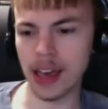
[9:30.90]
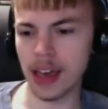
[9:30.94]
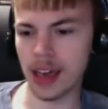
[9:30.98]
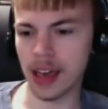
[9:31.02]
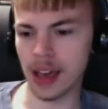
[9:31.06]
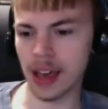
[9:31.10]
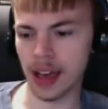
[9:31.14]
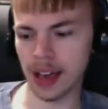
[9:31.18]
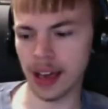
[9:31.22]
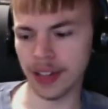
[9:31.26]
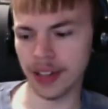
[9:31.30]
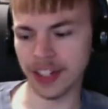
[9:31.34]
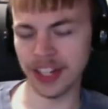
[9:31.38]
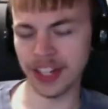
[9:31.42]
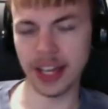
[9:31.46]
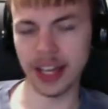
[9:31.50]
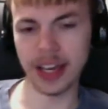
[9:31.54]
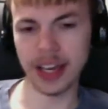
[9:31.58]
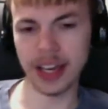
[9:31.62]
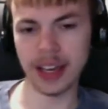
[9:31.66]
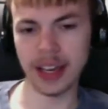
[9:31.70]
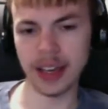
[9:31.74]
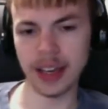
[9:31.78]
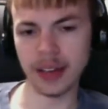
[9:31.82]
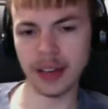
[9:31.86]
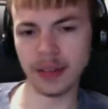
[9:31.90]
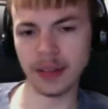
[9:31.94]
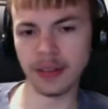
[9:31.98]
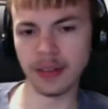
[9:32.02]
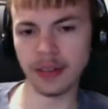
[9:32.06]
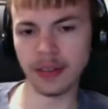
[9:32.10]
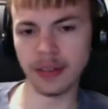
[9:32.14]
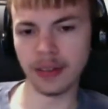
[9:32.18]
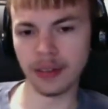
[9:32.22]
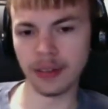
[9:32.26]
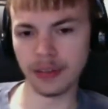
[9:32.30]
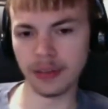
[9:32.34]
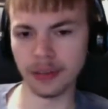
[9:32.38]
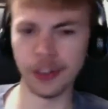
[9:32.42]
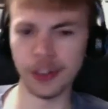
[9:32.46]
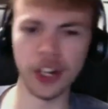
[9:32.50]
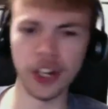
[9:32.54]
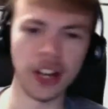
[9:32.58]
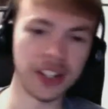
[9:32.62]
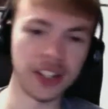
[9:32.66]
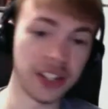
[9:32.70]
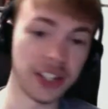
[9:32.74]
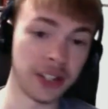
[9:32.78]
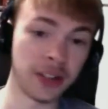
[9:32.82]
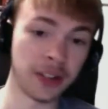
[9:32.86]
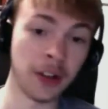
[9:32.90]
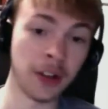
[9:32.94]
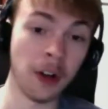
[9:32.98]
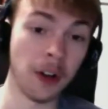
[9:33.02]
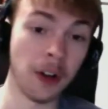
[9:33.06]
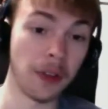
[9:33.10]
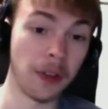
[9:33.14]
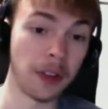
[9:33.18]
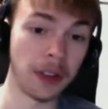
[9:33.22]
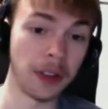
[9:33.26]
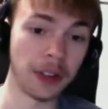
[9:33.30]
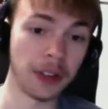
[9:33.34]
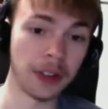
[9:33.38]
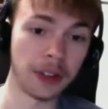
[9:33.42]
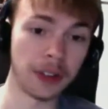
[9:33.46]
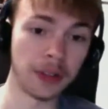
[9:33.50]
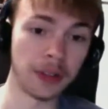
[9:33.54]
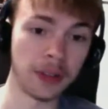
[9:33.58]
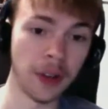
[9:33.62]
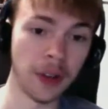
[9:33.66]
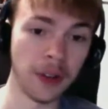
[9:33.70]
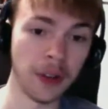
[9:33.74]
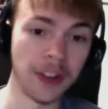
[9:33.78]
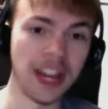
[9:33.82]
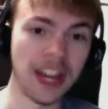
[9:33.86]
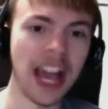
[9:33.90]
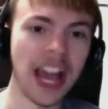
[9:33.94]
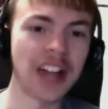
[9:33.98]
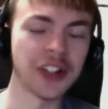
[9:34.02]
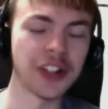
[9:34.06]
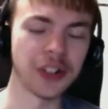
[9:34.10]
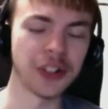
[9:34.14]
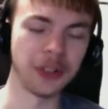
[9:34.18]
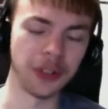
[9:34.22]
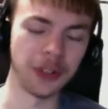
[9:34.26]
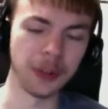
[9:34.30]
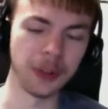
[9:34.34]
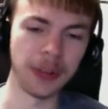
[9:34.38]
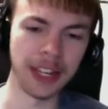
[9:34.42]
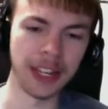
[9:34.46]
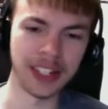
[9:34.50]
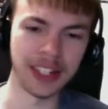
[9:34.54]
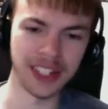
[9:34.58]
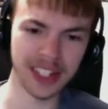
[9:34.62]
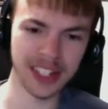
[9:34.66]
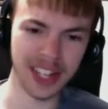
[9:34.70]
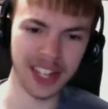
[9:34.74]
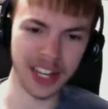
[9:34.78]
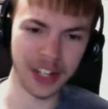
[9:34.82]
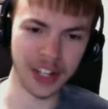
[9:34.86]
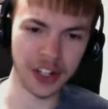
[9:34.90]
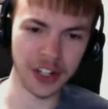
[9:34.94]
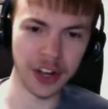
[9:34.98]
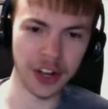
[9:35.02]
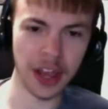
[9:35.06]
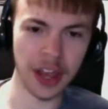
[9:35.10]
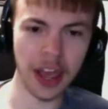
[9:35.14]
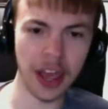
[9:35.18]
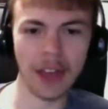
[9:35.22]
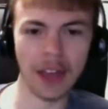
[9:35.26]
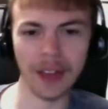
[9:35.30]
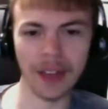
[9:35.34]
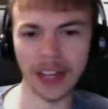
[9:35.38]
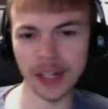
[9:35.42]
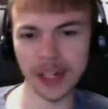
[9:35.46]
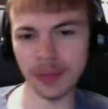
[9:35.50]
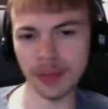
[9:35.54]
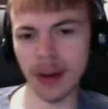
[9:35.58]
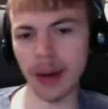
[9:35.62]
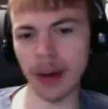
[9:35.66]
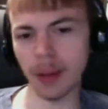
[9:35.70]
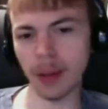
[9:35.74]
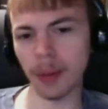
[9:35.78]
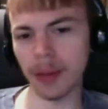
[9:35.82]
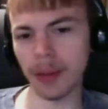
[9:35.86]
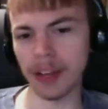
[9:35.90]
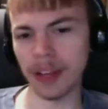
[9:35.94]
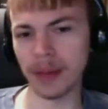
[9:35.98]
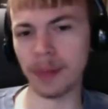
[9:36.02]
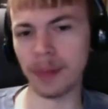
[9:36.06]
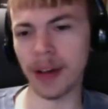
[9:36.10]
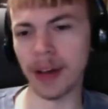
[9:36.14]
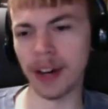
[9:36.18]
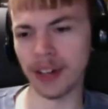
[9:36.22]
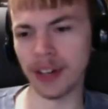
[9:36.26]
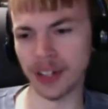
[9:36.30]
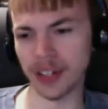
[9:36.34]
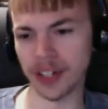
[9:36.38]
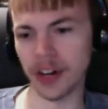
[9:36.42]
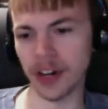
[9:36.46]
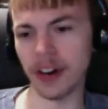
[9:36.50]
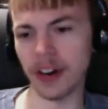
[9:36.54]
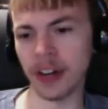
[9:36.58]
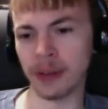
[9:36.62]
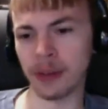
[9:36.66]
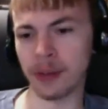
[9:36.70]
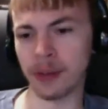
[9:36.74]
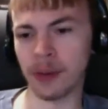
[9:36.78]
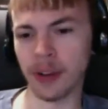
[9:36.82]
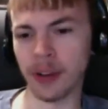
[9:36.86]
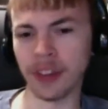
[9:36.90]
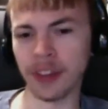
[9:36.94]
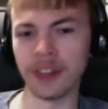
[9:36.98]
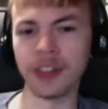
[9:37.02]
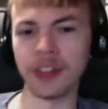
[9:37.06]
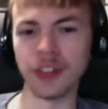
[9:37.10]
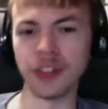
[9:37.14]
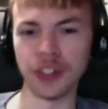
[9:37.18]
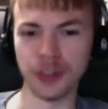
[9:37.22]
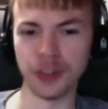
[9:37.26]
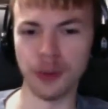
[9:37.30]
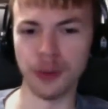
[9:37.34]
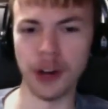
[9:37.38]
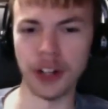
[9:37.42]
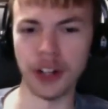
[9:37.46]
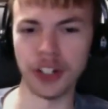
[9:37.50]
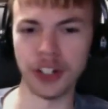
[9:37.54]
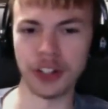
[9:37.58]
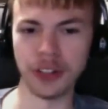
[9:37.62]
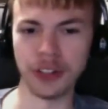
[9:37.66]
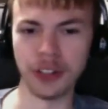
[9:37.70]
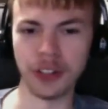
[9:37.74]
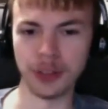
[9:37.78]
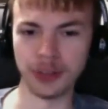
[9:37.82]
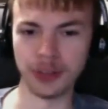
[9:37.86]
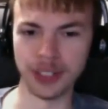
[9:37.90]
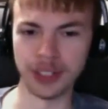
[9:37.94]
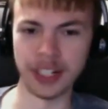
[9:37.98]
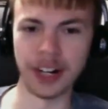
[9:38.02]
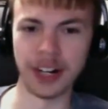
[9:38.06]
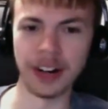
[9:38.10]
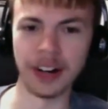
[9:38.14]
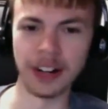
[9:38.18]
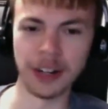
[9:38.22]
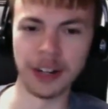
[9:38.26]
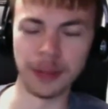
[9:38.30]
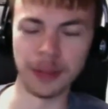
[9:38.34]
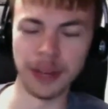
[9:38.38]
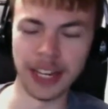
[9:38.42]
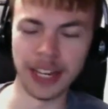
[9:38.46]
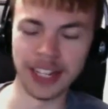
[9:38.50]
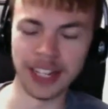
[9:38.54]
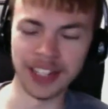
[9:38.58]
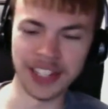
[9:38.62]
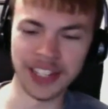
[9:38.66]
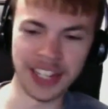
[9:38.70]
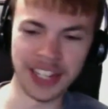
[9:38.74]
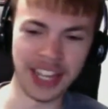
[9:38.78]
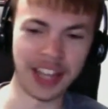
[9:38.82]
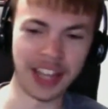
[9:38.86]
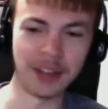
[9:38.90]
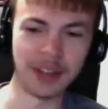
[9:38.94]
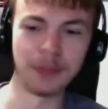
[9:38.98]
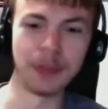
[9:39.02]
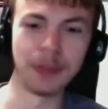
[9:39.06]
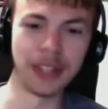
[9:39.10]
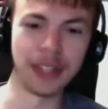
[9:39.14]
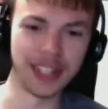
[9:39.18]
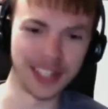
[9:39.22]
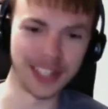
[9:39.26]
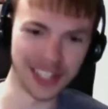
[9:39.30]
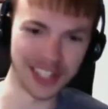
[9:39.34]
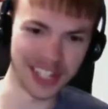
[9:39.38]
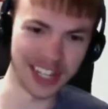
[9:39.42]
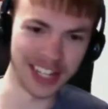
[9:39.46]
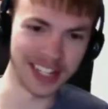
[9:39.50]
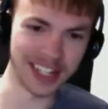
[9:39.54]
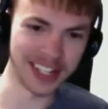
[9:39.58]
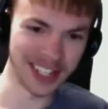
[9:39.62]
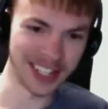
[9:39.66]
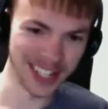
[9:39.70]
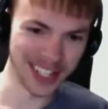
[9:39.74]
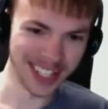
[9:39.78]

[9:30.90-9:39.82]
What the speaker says: say, Johnson on the national debate stage, that's probably a better starting point than just watching the Libertarian debates and being a statist.